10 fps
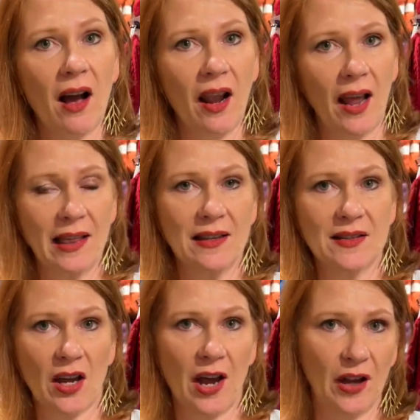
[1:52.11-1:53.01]
I like this
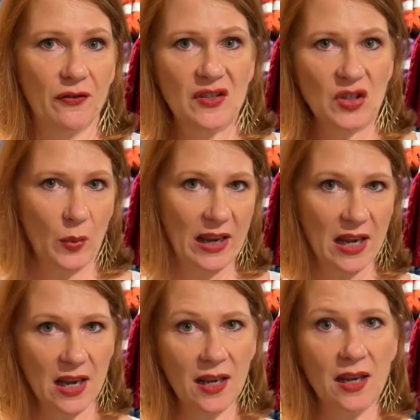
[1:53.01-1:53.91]
kind of
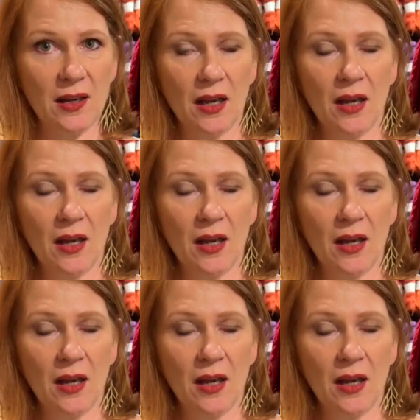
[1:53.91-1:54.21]
swingy